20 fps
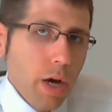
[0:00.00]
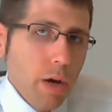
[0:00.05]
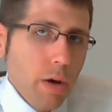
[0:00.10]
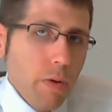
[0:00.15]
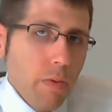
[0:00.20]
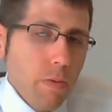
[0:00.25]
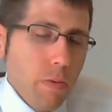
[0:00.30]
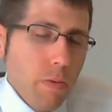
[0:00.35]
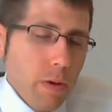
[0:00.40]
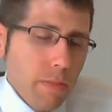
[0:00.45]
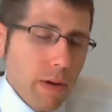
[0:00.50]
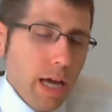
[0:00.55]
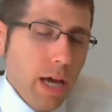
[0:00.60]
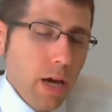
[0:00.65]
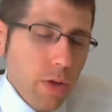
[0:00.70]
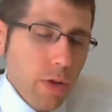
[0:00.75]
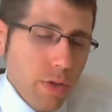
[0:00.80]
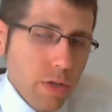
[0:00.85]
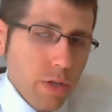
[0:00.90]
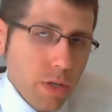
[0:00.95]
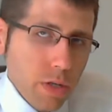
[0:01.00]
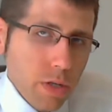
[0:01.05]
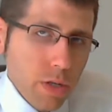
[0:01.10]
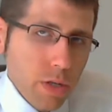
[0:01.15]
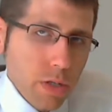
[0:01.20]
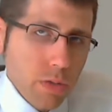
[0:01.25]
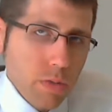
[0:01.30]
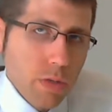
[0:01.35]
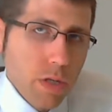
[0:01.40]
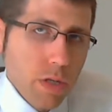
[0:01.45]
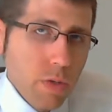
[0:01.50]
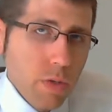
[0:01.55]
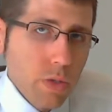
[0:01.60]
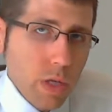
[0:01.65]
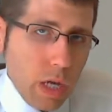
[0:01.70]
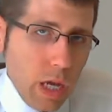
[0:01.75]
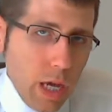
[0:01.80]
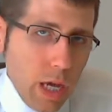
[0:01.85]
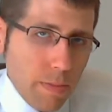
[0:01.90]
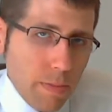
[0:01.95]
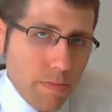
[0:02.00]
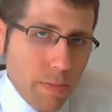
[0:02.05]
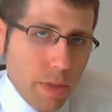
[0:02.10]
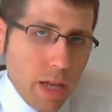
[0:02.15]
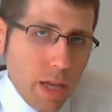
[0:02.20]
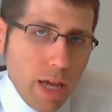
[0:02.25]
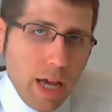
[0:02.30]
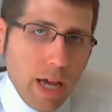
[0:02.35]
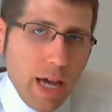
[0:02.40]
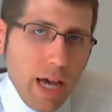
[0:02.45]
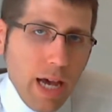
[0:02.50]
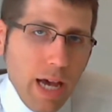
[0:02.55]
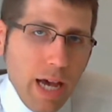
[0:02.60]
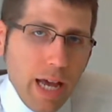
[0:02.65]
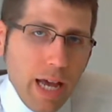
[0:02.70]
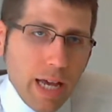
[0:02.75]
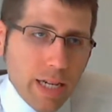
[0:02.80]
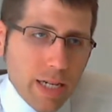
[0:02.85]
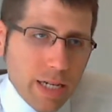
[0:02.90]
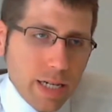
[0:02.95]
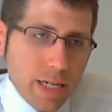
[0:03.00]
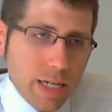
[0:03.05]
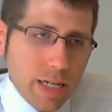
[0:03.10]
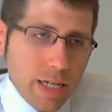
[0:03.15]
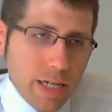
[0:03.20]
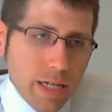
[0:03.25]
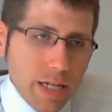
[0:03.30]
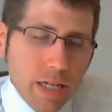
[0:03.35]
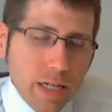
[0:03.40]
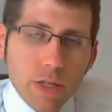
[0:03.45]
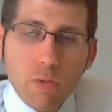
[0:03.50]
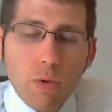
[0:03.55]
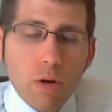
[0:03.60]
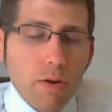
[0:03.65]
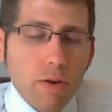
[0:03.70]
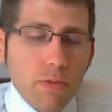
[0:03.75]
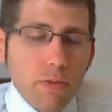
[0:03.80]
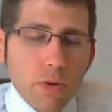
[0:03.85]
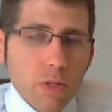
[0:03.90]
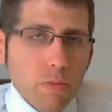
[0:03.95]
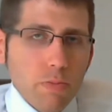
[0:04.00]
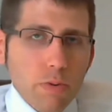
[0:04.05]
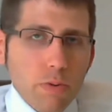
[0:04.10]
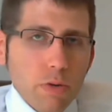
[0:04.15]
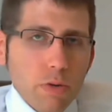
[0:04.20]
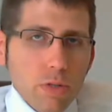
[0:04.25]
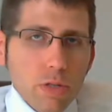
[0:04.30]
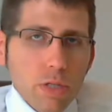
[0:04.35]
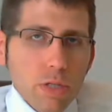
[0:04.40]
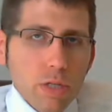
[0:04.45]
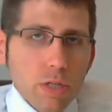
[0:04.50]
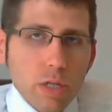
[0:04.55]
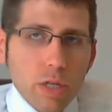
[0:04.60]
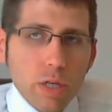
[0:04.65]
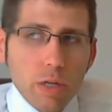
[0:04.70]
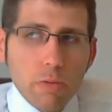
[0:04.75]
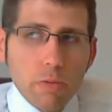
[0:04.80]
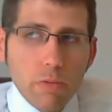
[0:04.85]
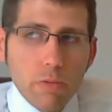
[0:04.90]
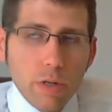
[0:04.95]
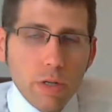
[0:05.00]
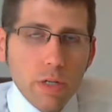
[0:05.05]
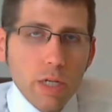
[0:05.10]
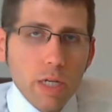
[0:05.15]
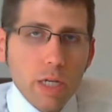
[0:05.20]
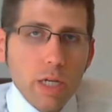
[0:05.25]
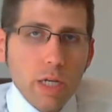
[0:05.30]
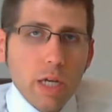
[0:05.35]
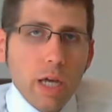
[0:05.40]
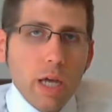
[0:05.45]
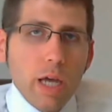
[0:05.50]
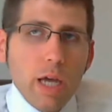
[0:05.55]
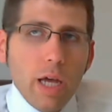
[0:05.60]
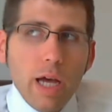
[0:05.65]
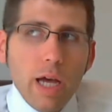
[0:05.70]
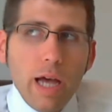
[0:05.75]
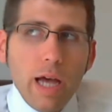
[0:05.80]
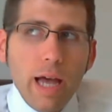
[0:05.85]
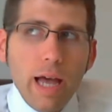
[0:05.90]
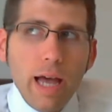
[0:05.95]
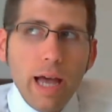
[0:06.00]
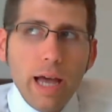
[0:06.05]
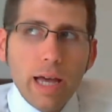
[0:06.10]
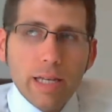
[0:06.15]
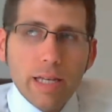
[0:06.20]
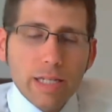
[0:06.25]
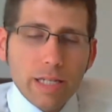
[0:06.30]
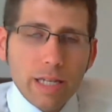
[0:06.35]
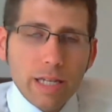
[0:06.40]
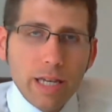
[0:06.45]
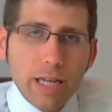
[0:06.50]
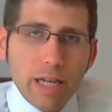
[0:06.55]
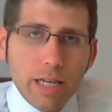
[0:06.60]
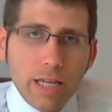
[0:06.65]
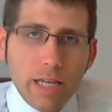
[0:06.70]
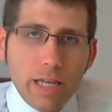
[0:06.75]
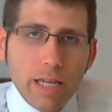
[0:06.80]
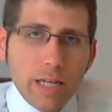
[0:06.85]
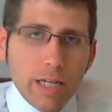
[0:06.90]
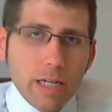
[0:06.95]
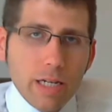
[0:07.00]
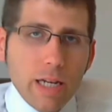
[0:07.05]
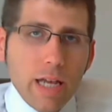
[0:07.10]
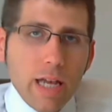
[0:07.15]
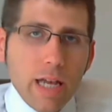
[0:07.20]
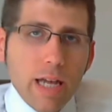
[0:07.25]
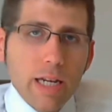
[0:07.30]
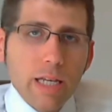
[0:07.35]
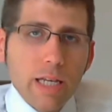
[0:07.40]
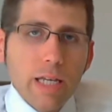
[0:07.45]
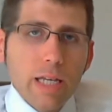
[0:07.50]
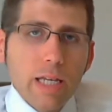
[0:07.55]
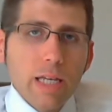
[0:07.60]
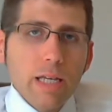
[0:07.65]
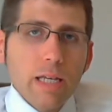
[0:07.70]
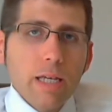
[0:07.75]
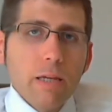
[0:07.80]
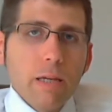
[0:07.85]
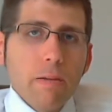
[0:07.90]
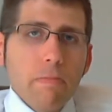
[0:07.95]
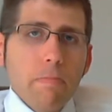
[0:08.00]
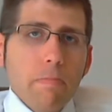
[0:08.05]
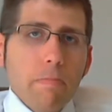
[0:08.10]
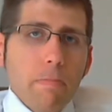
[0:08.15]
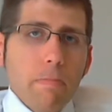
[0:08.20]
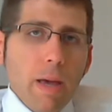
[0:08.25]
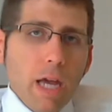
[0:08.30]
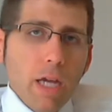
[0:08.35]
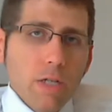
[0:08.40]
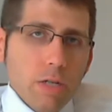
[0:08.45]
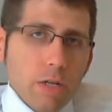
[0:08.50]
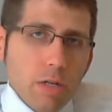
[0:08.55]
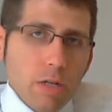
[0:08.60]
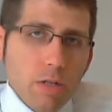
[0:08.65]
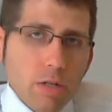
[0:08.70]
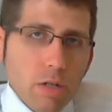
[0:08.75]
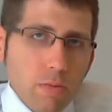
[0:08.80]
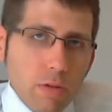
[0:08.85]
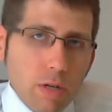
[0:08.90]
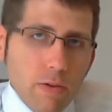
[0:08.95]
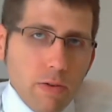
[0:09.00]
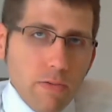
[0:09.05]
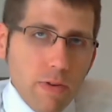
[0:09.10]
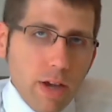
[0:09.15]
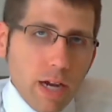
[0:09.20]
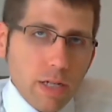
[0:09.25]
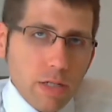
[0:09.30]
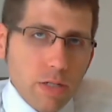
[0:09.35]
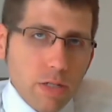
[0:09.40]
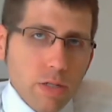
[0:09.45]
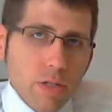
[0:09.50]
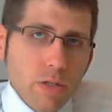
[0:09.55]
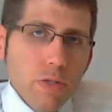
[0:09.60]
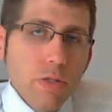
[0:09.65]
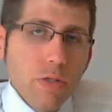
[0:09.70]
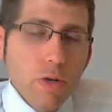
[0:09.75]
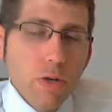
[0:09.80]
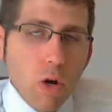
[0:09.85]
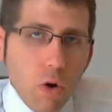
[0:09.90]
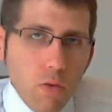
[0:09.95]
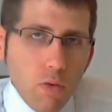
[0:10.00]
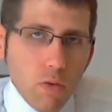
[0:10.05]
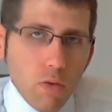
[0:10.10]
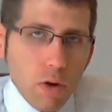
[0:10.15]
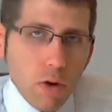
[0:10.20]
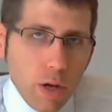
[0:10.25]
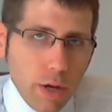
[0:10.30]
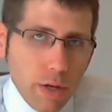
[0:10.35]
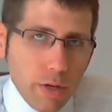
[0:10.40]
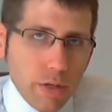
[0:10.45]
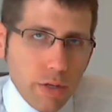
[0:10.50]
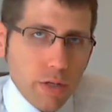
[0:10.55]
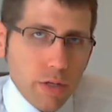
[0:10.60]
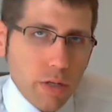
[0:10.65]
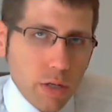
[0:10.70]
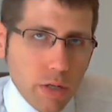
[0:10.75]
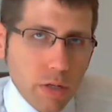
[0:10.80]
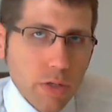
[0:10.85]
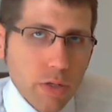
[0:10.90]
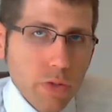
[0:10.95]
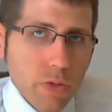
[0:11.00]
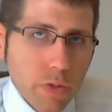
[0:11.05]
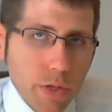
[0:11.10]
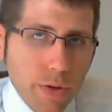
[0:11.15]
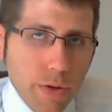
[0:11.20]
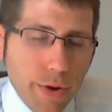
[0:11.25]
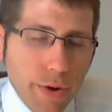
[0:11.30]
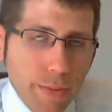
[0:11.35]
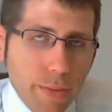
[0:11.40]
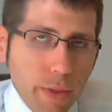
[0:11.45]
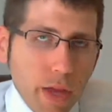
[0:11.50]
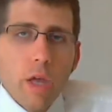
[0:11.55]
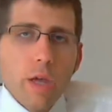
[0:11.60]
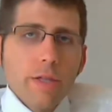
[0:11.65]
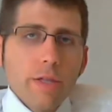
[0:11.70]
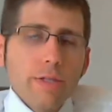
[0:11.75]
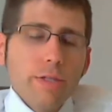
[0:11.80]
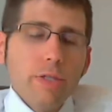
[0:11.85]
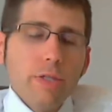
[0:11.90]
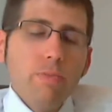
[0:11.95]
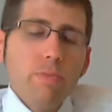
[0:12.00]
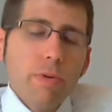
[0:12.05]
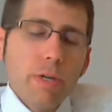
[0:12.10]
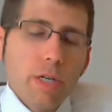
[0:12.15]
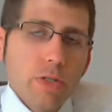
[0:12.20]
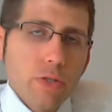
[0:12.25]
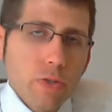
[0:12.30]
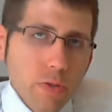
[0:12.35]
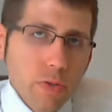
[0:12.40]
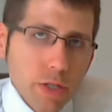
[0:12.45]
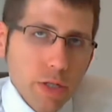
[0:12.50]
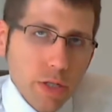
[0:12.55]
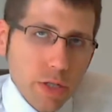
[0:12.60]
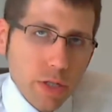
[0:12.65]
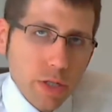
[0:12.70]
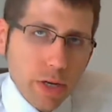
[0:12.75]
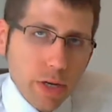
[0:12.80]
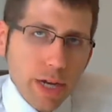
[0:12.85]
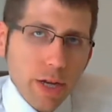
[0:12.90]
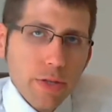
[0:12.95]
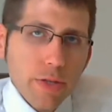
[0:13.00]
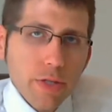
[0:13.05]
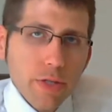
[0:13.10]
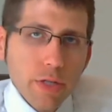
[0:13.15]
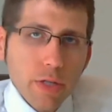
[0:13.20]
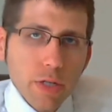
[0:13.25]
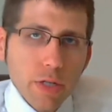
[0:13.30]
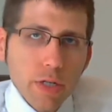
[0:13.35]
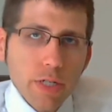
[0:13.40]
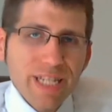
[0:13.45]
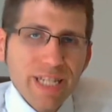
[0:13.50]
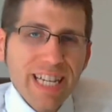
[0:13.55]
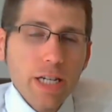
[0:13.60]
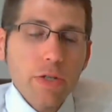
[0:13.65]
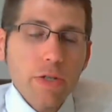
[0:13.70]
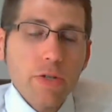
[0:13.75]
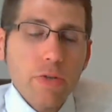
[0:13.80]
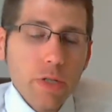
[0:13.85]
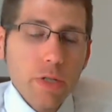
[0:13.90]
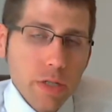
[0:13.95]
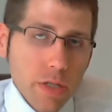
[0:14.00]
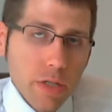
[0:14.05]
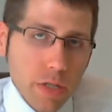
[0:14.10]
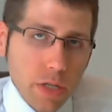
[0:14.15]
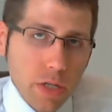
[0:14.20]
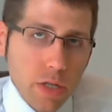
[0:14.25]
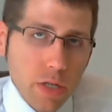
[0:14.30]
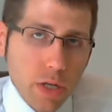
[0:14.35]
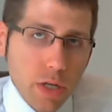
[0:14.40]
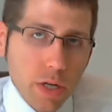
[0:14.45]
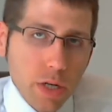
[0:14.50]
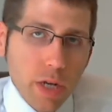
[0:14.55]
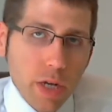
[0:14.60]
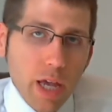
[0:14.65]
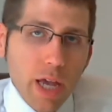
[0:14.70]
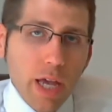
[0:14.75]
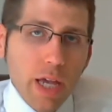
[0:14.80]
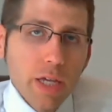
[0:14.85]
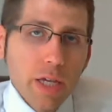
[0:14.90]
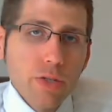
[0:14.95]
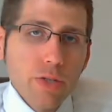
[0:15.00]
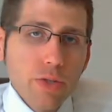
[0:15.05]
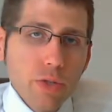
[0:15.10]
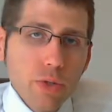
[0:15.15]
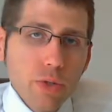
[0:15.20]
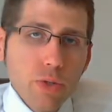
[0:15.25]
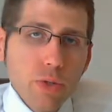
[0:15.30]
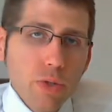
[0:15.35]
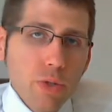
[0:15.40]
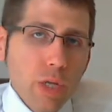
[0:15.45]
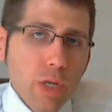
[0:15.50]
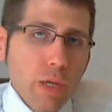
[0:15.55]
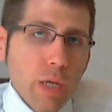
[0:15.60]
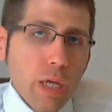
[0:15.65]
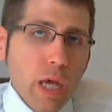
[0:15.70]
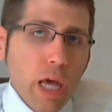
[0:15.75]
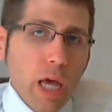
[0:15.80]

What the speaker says: when my health insurance renews again. And neither one of those approaches really has, again, any major contributing factor to your overall health insurance renewal. The two biggest reasons your health insurance increases each year is due to the